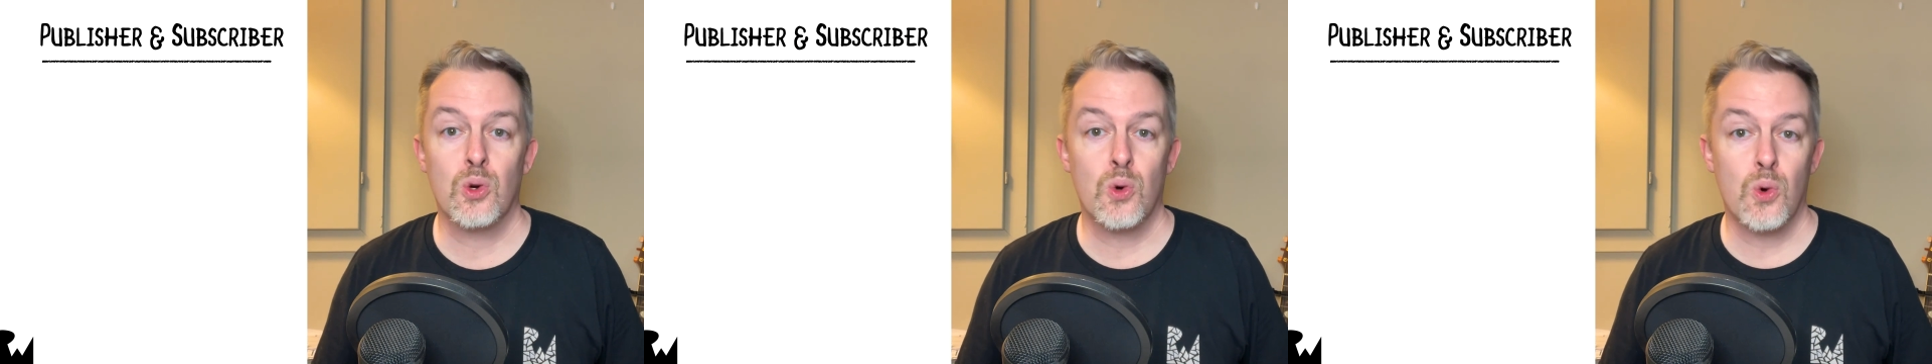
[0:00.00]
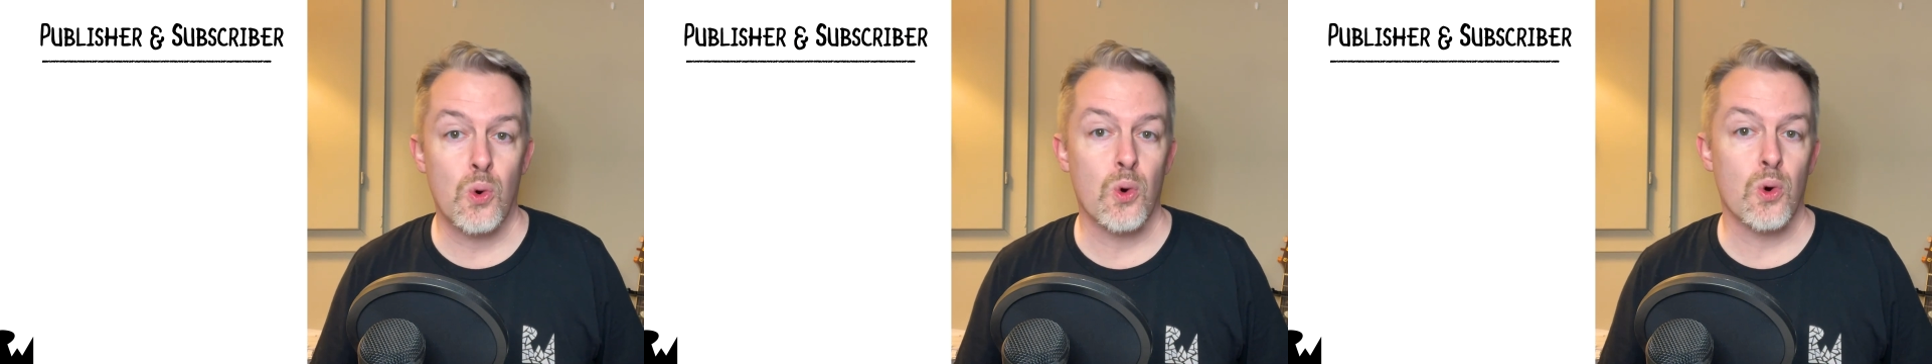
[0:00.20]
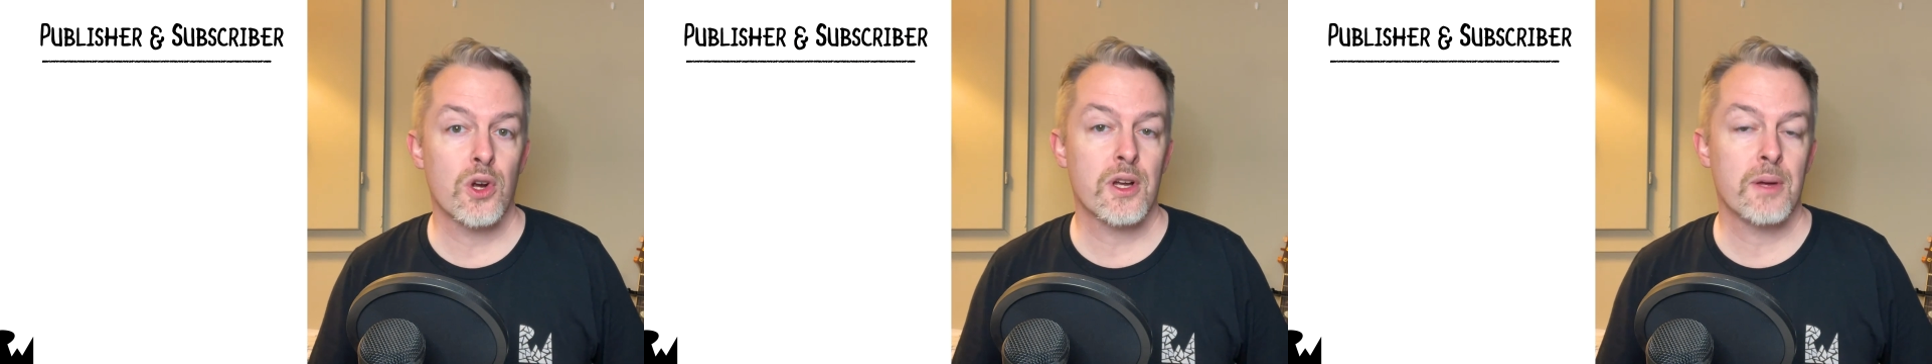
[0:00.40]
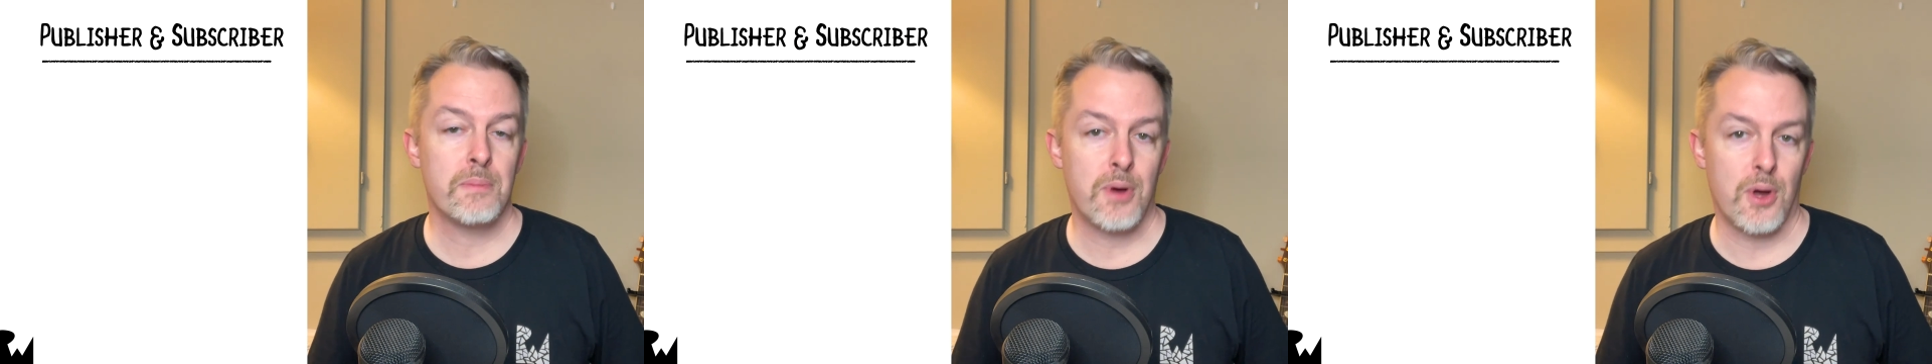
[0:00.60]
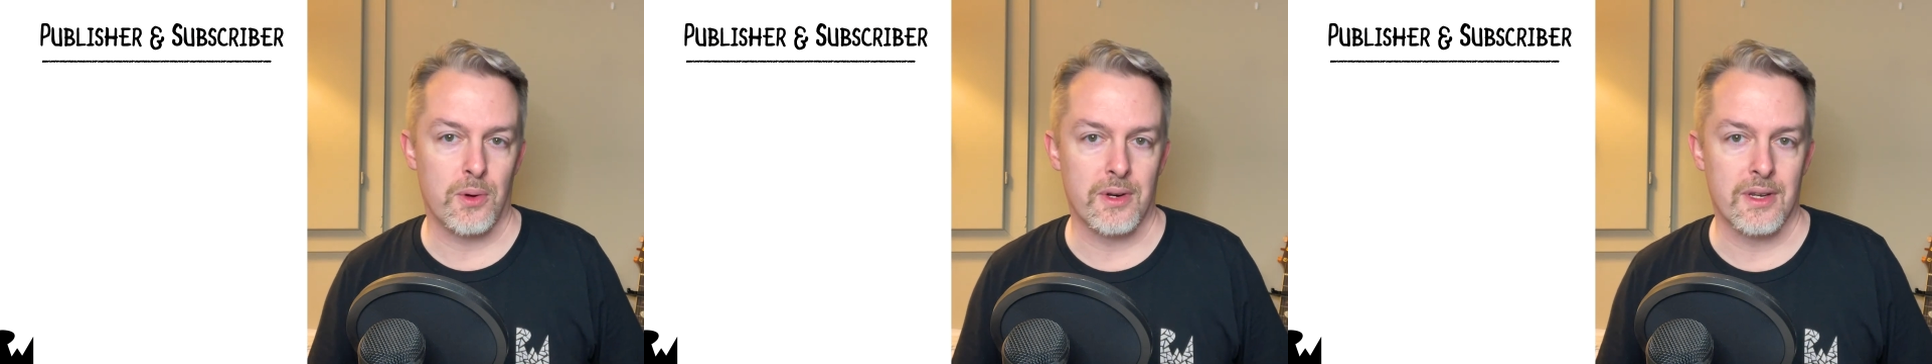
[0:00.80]
core
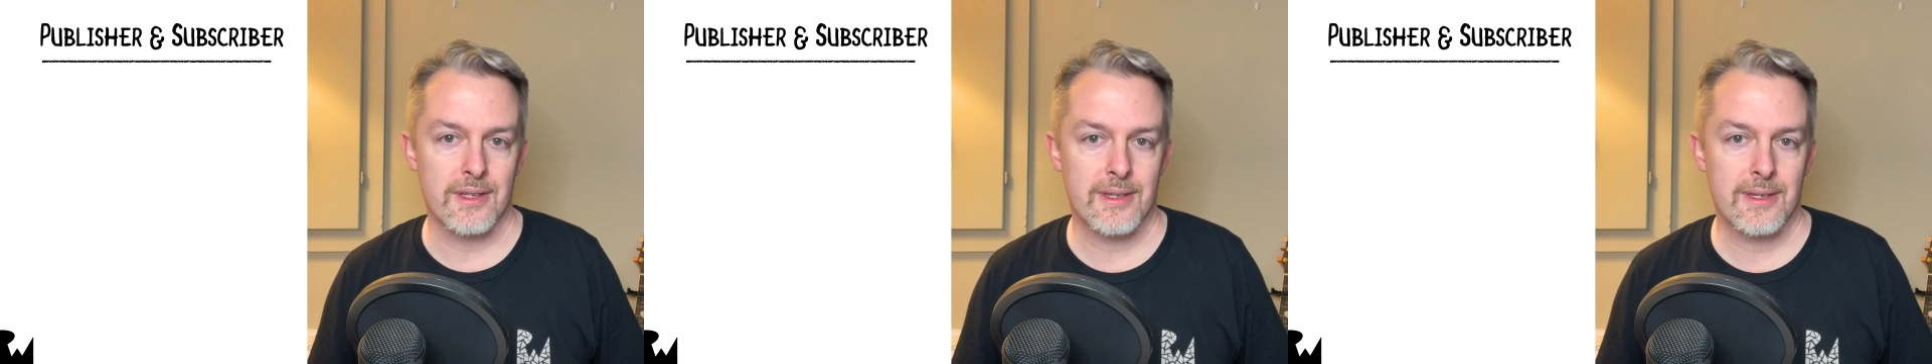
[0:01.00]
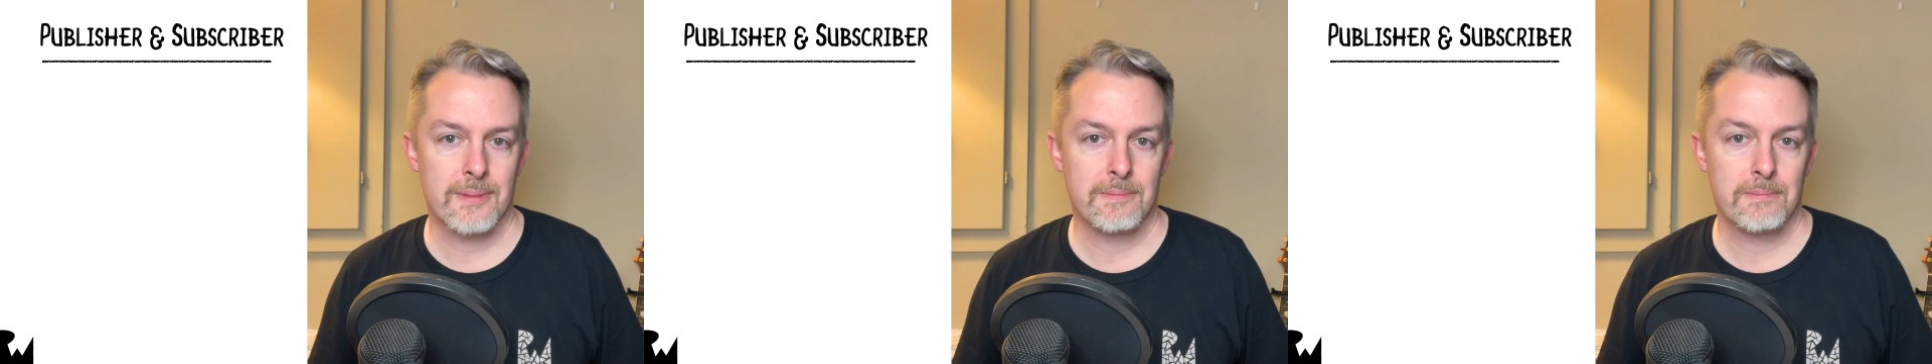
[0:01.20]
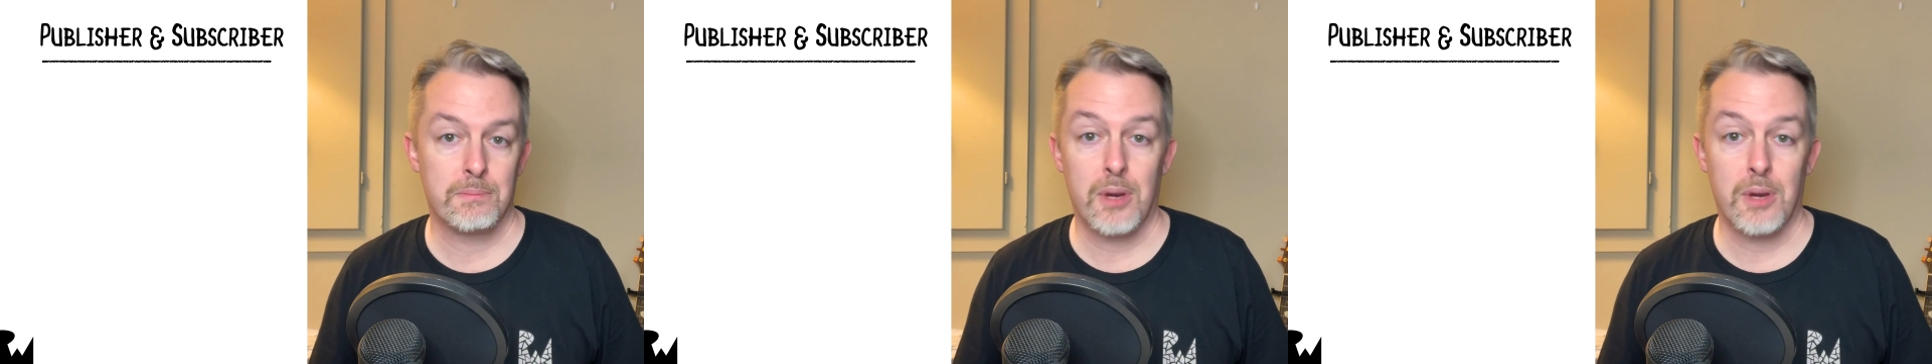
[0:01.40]
components,